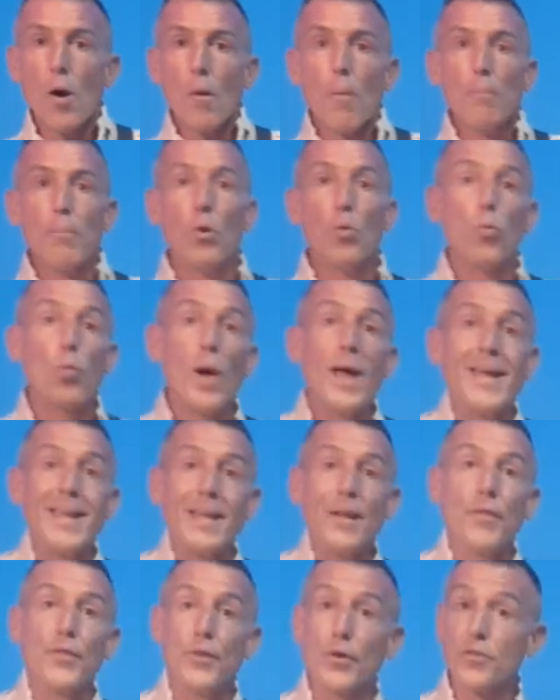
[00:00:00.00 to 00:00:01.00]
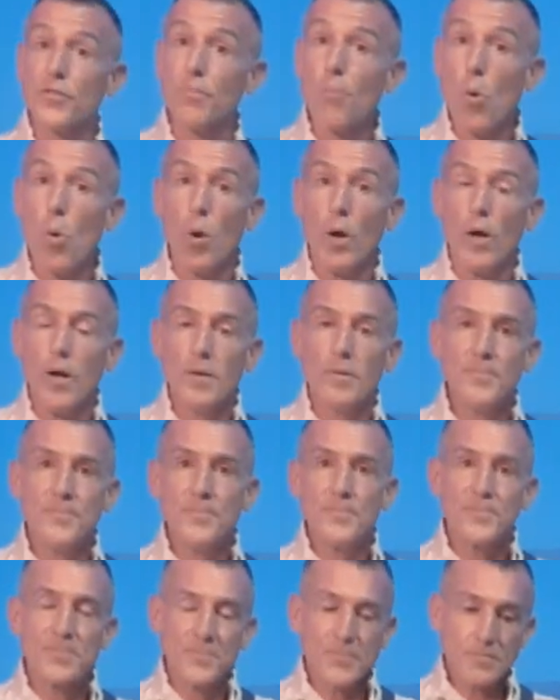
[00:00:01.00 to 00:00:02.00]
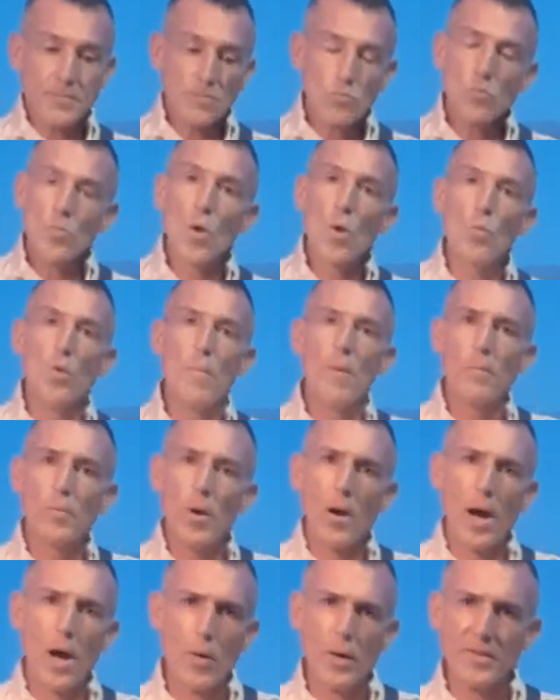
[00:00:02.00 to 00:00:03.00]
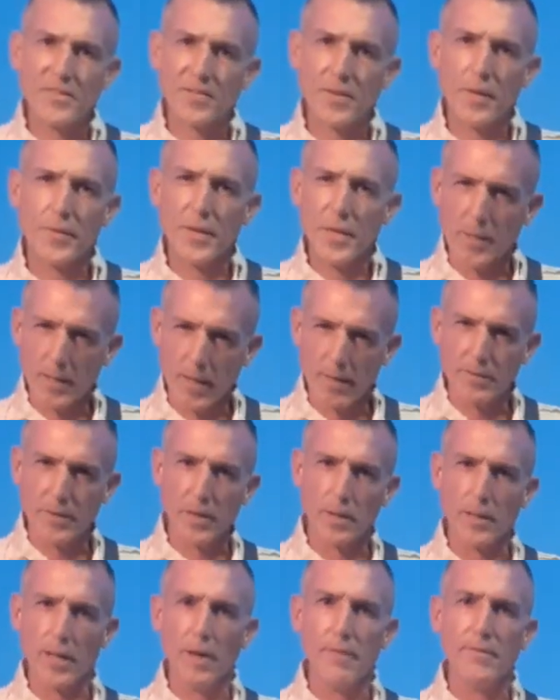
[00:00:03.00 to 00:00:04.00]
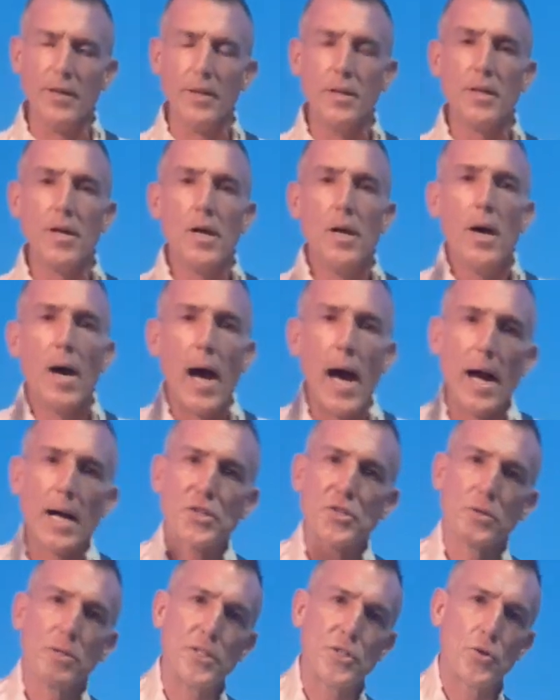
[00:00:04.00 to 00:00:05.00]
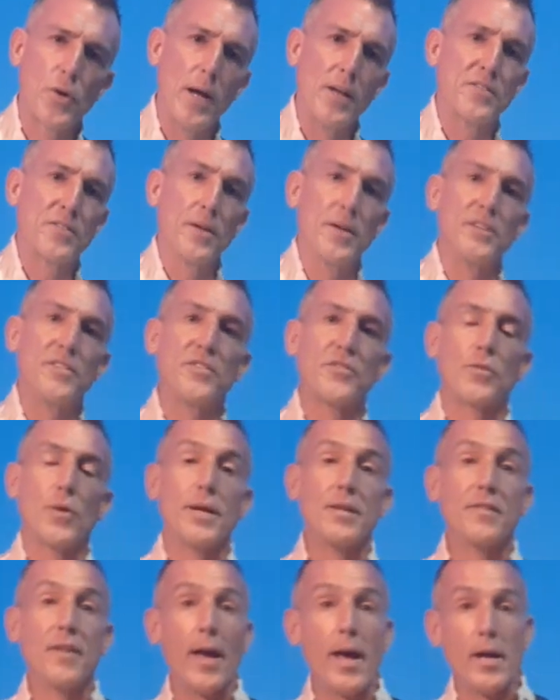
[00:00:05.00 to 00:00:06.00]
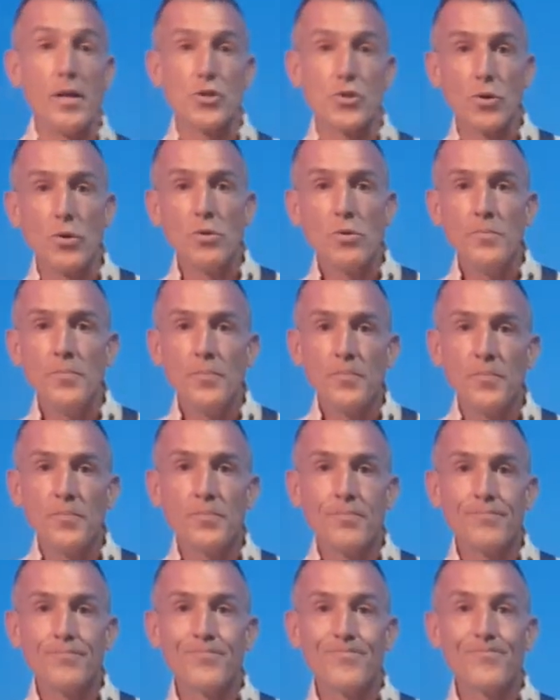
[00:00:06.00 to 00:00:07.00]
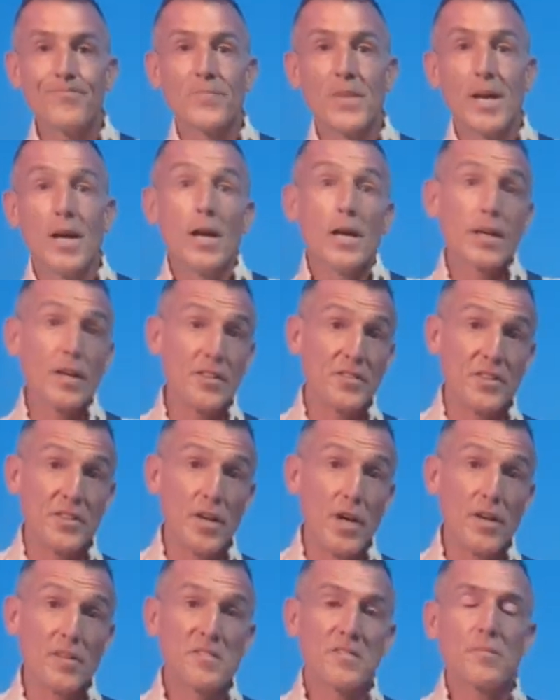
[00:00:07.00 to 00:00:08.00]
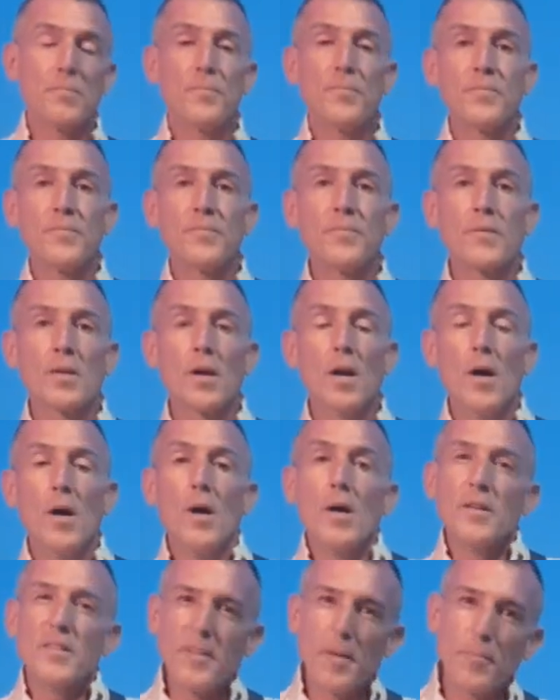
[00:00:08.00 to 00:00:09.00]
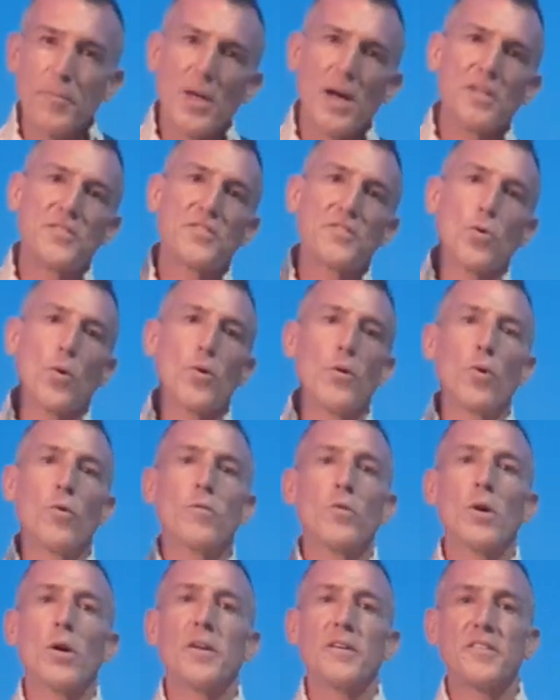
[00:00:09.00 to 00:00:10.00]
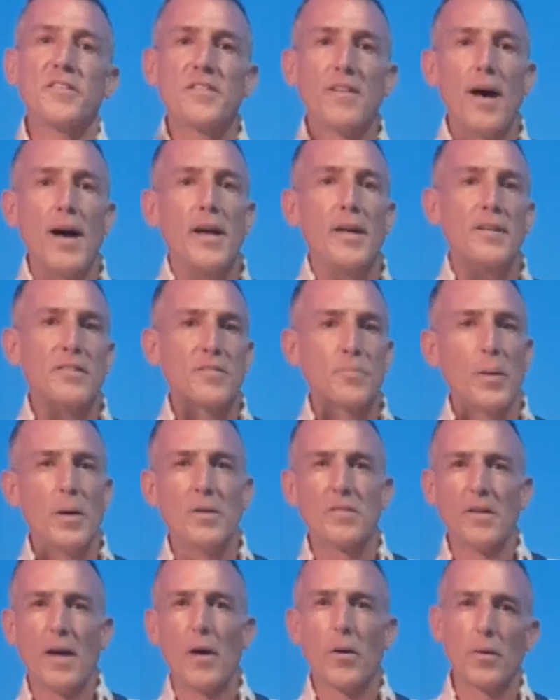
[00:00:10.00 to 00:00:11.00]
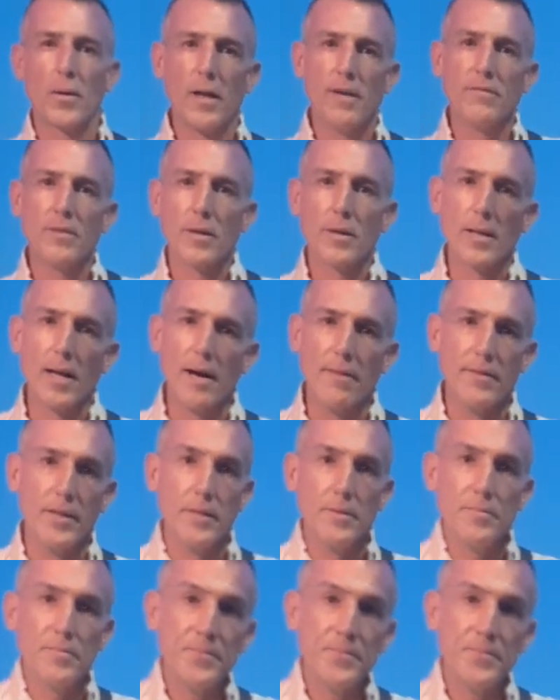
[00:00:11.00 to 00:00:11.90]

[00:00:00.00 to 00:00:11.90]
But wait, there's more. Remember how I said the 1111 actually translates straight to angel? Because it does. Tip that sword over on its side, it spells out 1111.